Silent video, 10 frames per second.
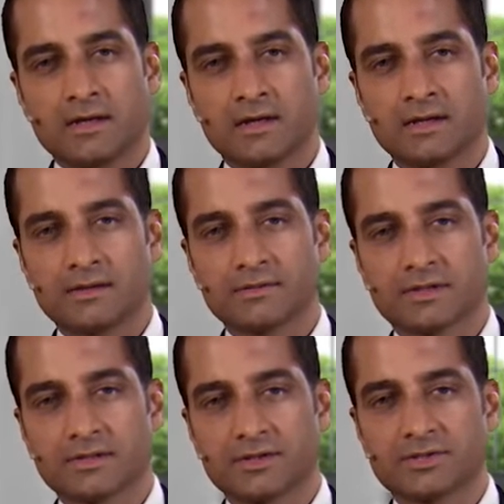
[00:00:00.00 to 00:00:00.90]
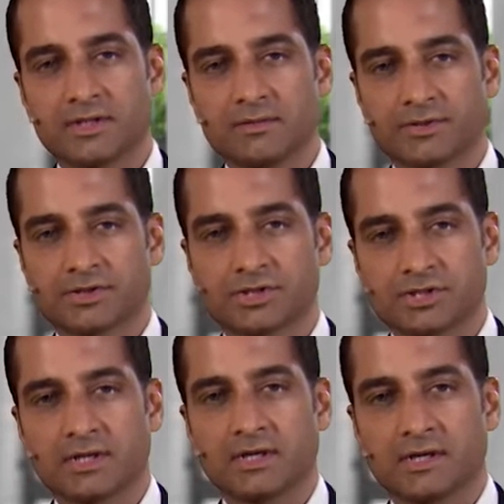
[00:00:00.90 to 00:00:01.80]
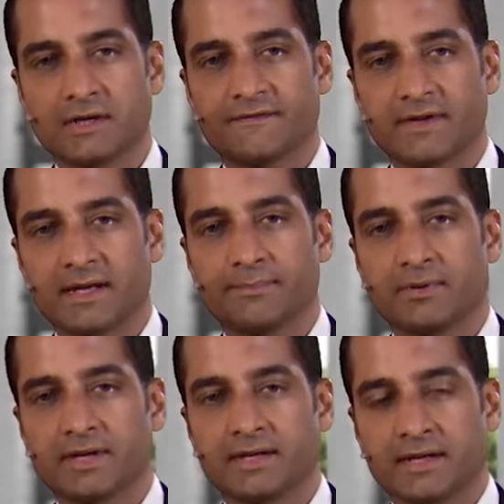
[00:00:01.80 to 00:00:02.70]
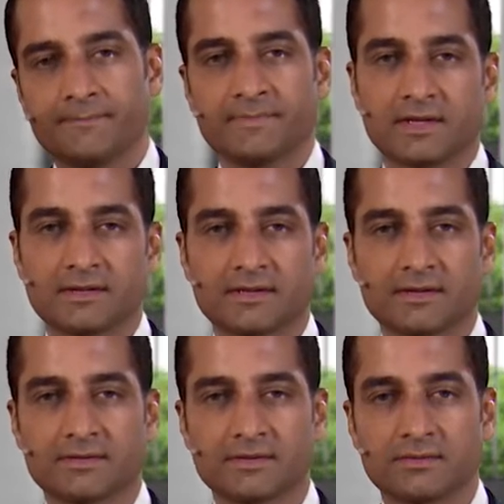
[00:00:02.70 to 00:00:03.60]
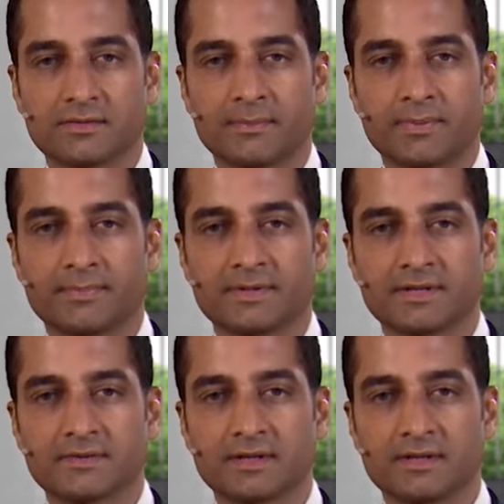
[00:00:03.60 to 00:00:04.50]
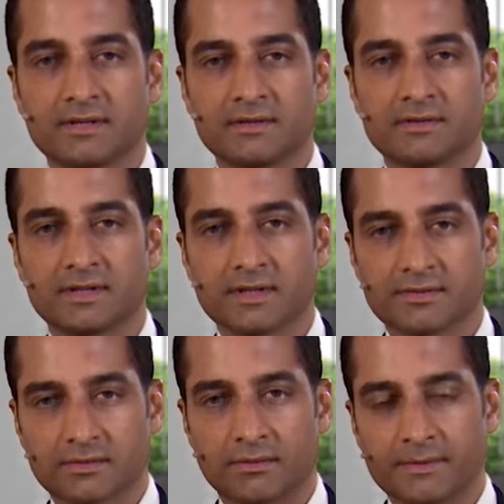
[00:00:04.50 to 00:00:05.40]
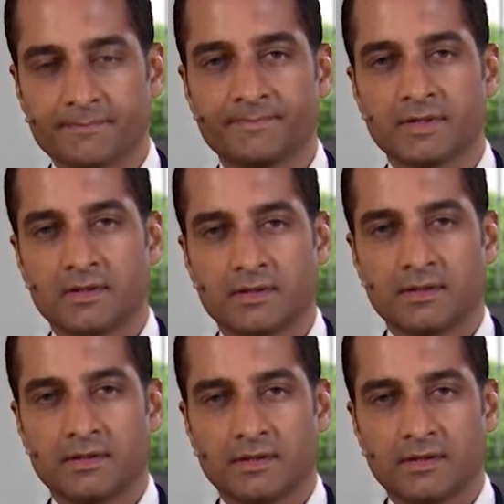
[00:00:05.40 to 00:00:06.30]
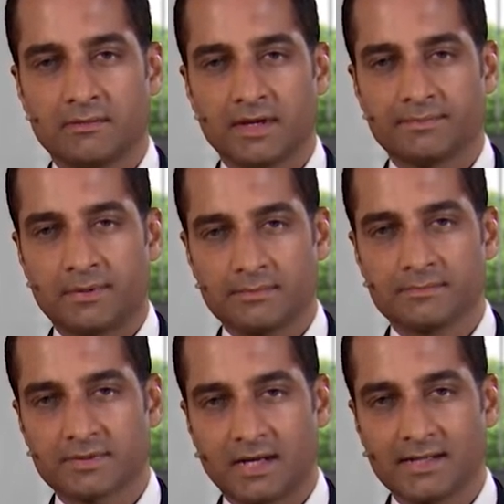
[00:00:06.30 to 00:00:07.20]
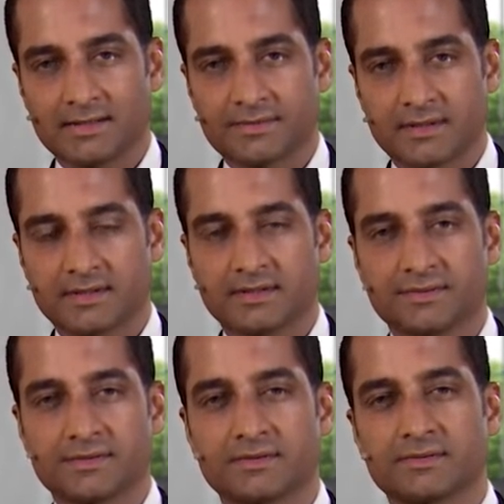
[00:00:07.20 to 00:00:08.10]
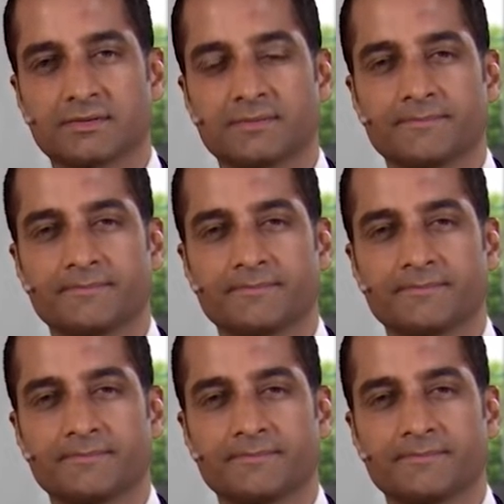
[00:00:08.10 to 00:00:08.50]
And there's a condition in which, if at any point in time uh, the testes do not properly descend into the uh, scrotum, we have problems, undescended testes.